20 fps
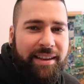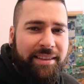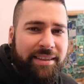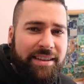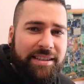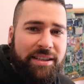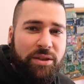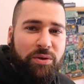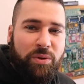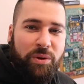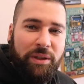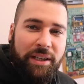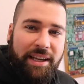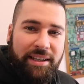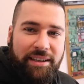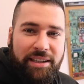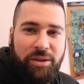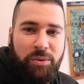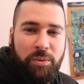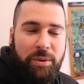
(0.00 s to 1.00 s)
And this is
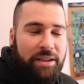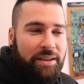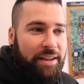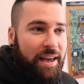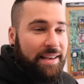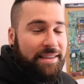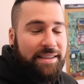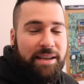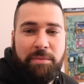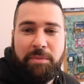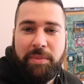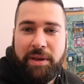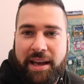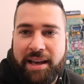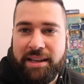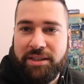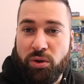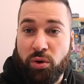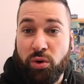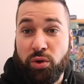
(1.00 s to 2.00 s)
related with
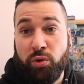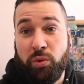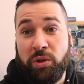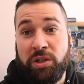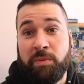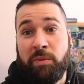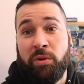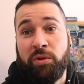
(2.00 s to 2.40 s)
SMPS or switch